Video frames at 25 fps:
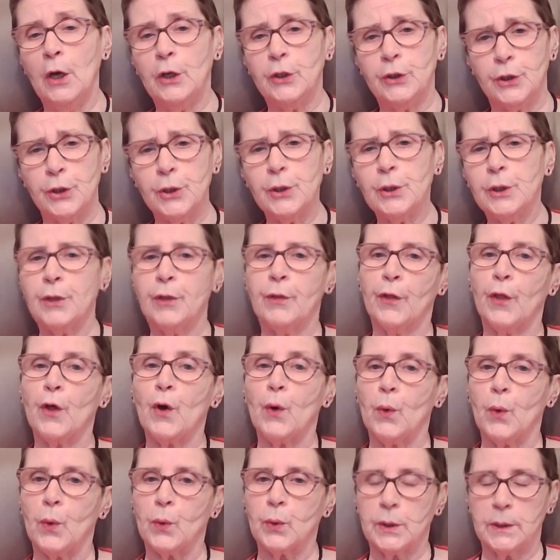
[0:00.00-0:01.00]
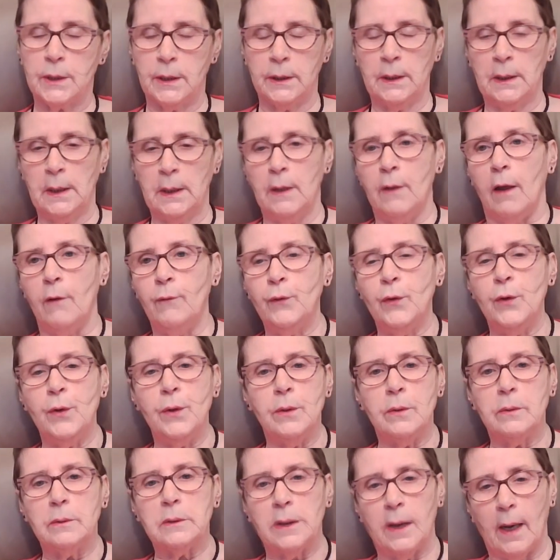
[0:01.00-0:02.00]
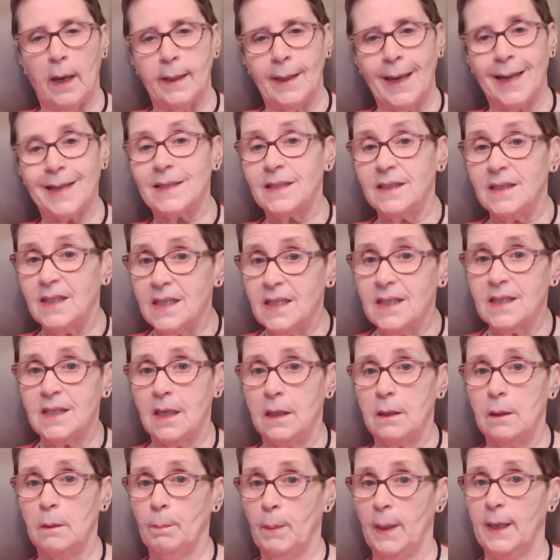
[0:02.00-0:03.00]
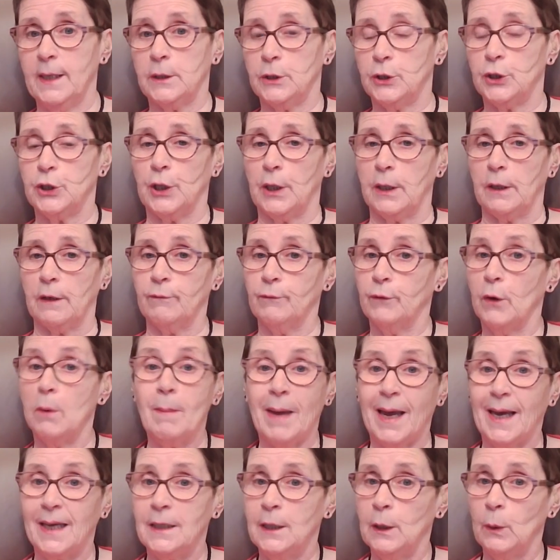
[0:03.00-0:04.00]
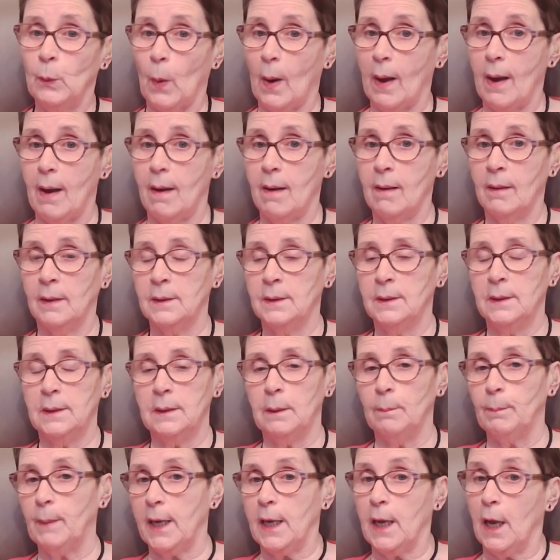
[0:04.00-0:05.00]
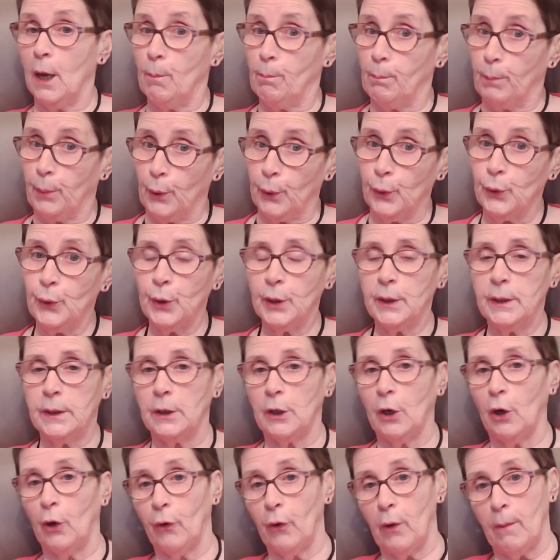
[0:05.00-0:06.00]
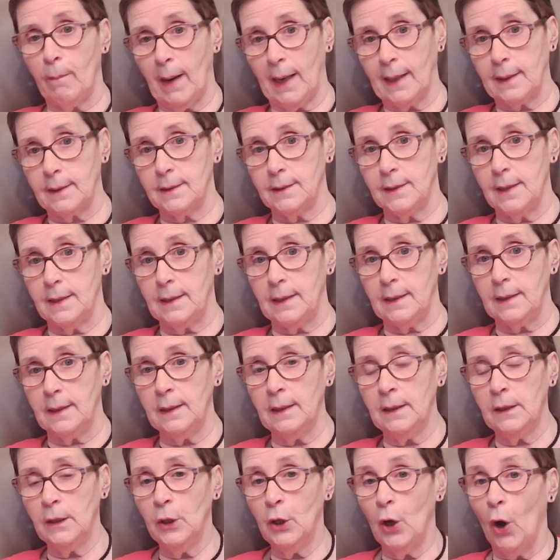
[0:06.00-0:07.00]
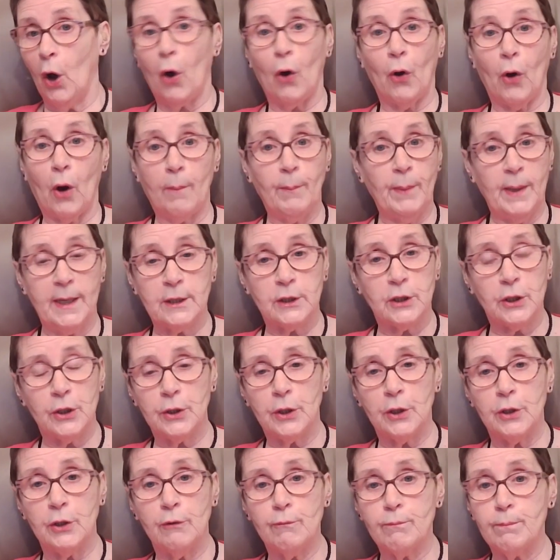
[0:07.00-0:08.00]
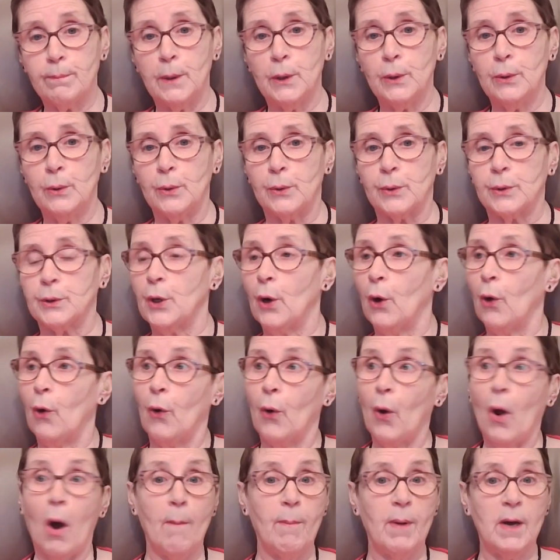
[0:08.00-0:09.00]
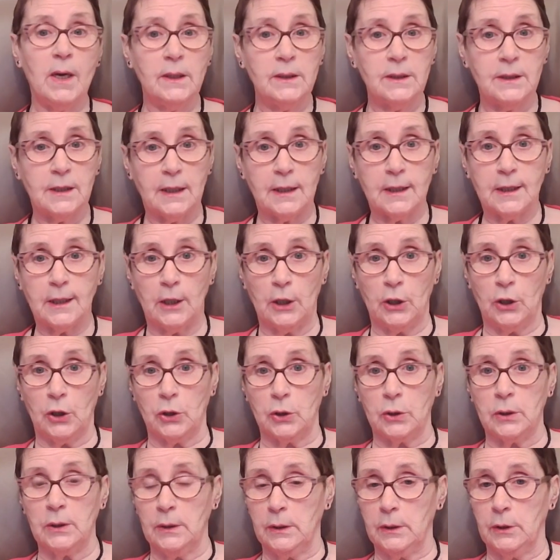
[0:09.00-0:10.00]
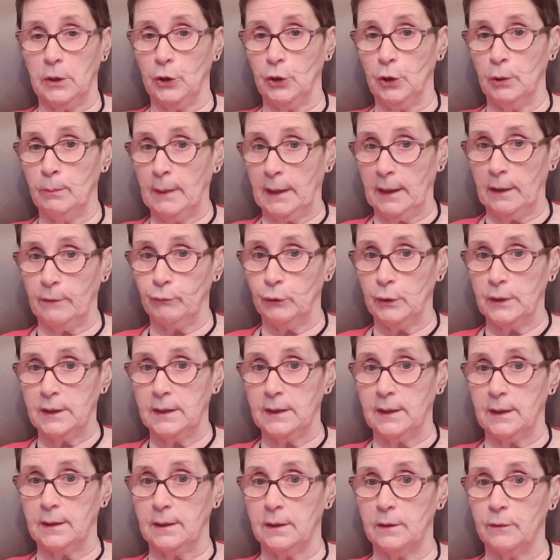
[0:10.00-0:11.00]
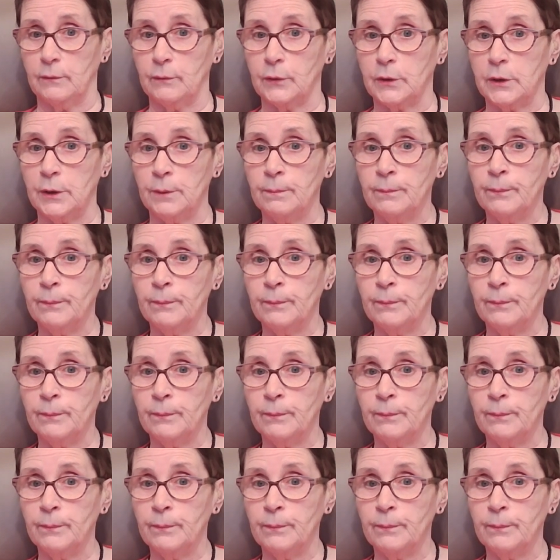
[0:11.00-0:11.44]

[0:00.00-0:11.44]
Just a thought. If you use an existing picture from anywhere, be it a book or a magazine or a picture that you've bought or a birthday card that you may have received,